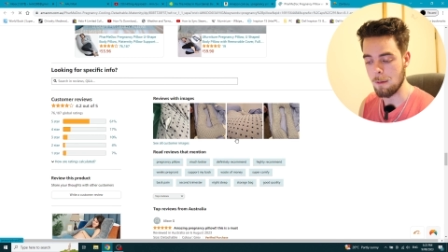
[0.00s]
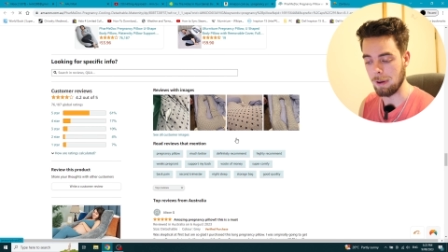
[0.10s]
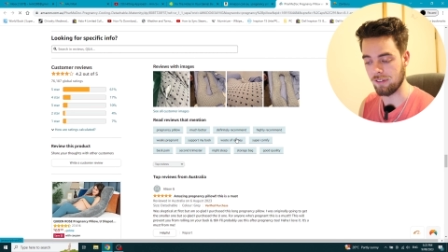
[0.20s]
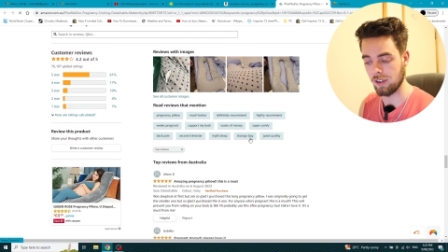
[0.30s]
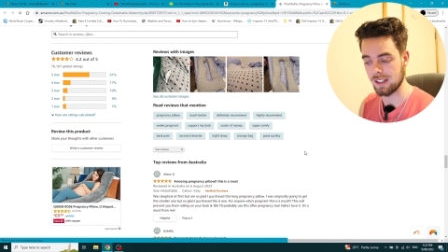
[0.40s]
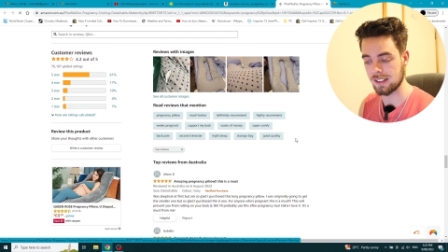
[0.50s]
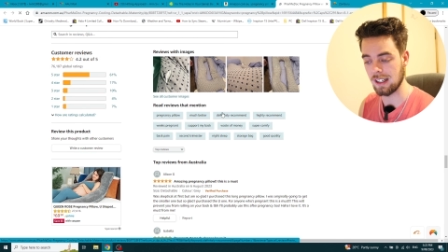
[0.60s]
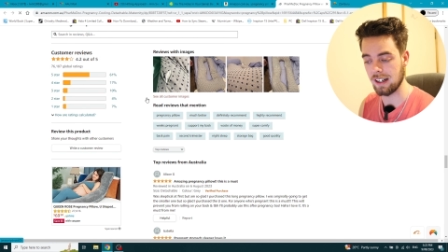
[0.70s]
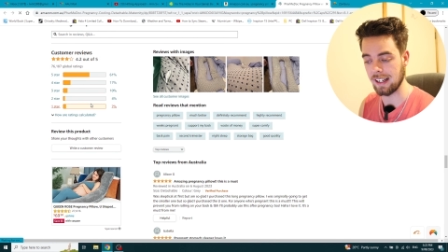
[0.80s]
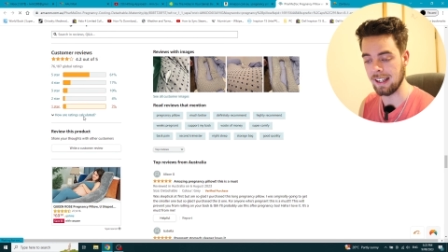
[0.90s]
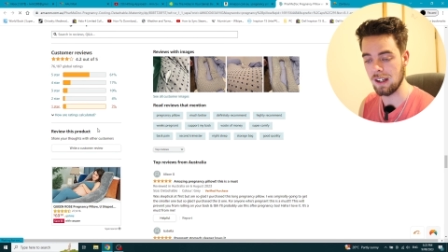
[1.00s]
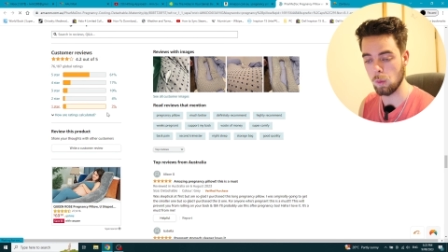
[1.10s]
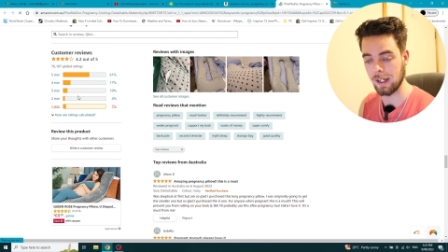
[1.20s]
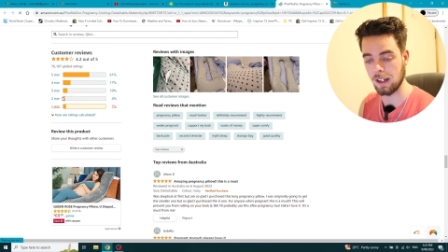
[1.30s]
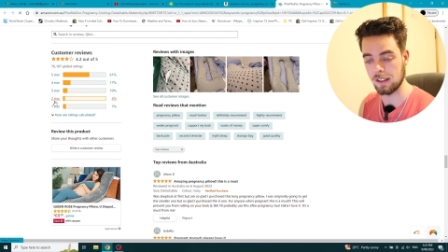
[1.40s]
But for us starting here,
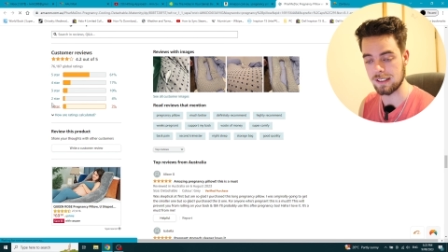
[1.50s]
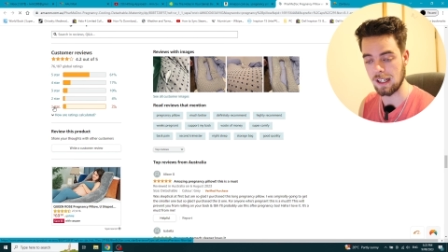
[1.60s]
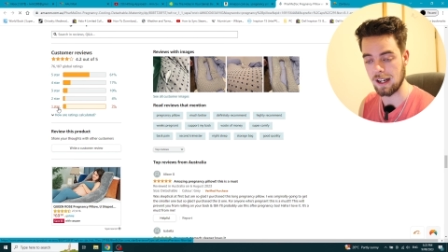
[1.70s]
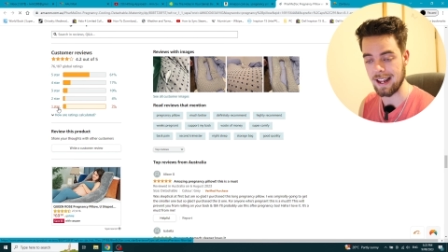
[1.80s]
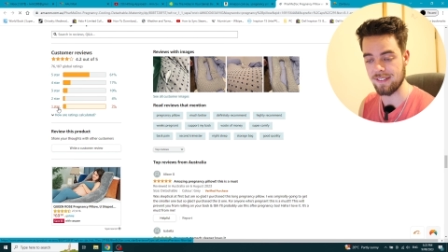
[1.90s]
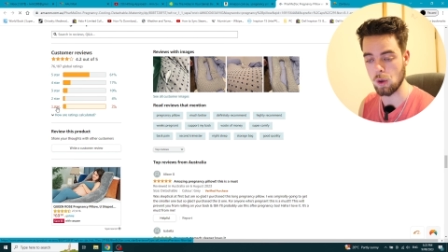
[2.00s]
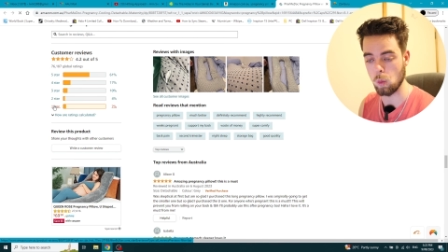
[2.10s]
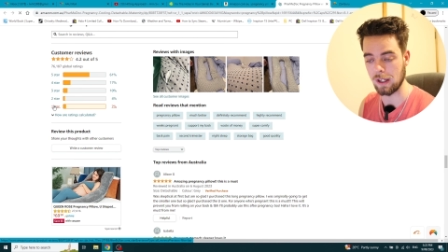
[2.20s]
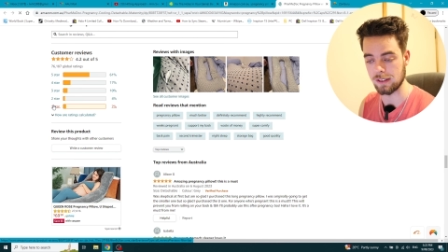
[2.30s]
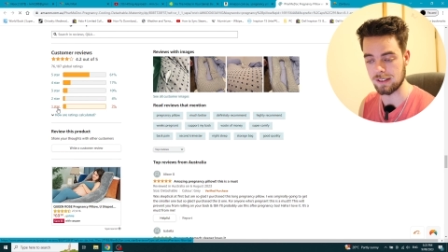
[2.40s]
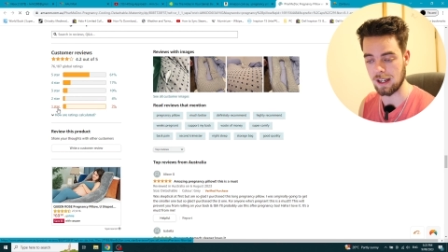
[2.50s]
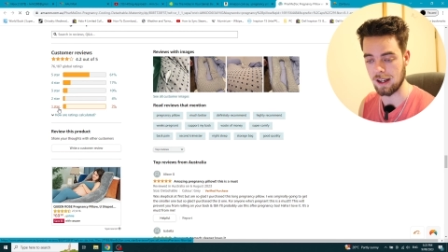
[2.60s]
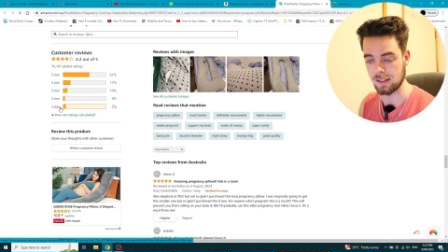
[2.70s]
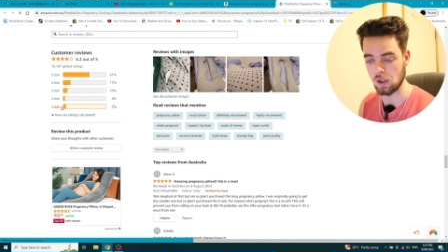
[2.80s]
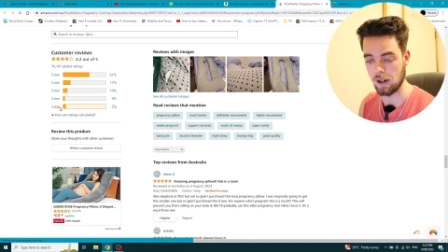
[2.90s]
we're gonna start at the one stars,